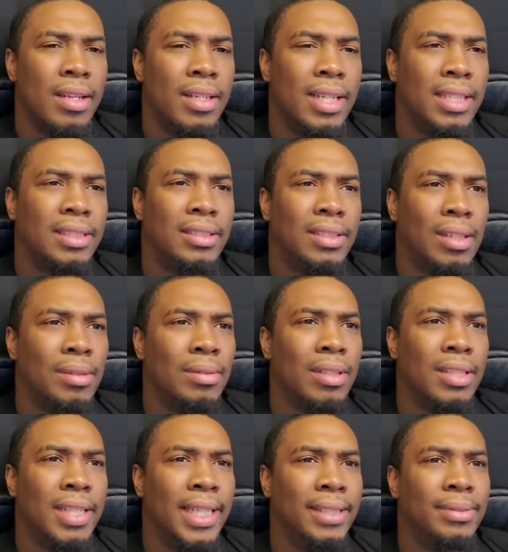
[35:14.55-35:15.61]
This was
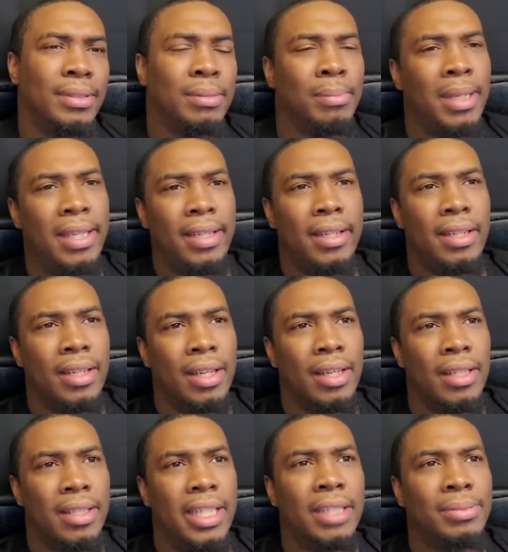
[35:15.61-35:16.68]

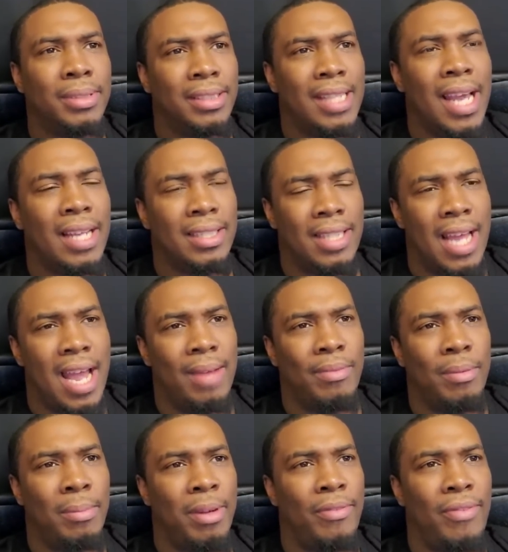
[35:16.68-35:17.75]
that time
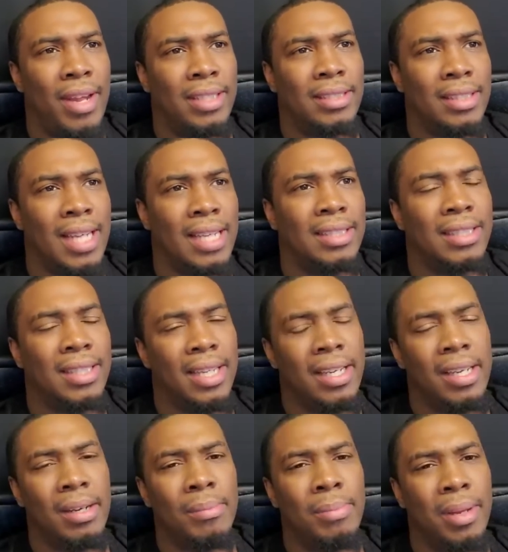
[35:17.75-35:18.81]
with me facing that
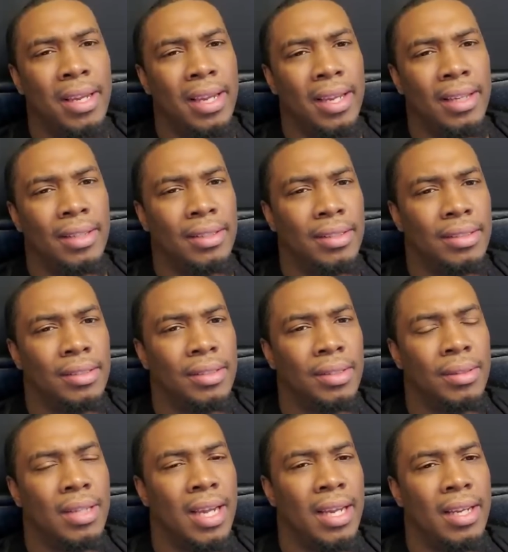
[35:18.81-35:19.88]
10-year bid,
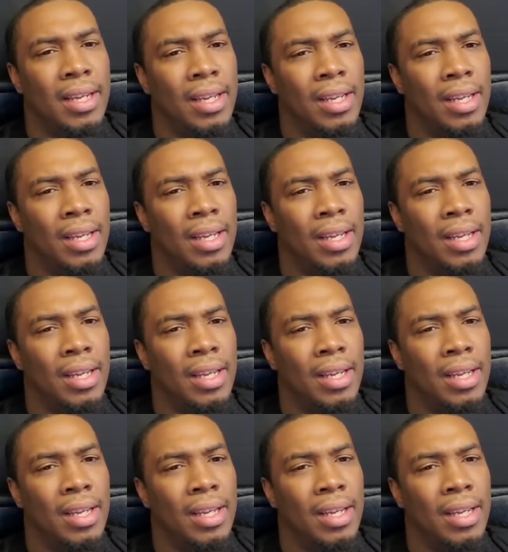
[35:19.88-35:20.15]
okay?